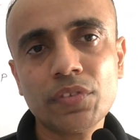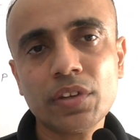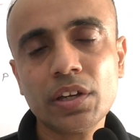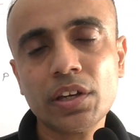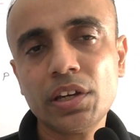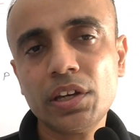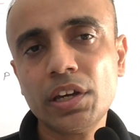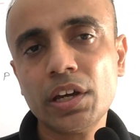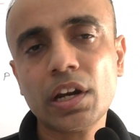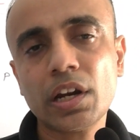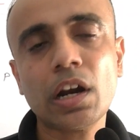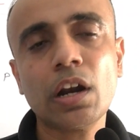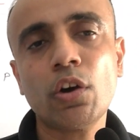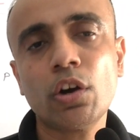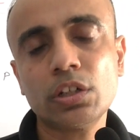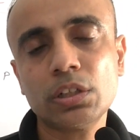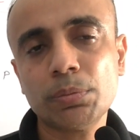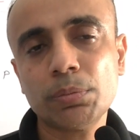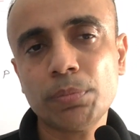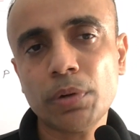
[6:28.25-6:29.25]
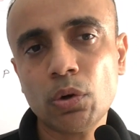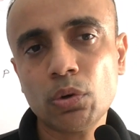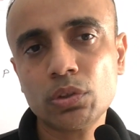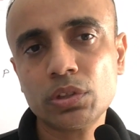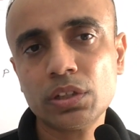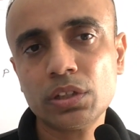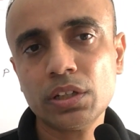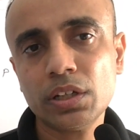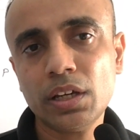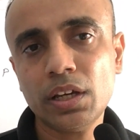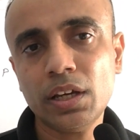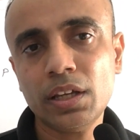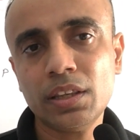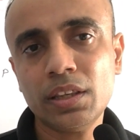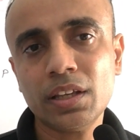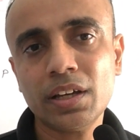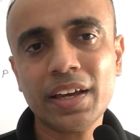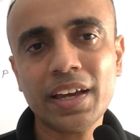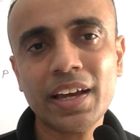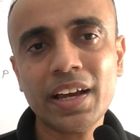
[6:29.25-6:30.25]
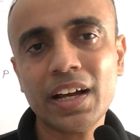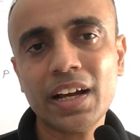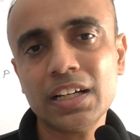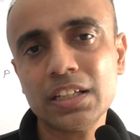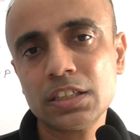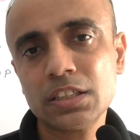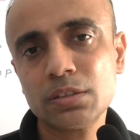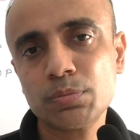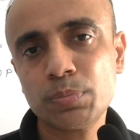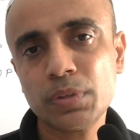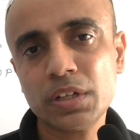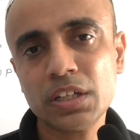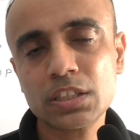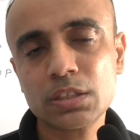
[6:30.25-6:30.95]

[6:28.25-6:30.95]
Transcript: hear a lot about in the AI space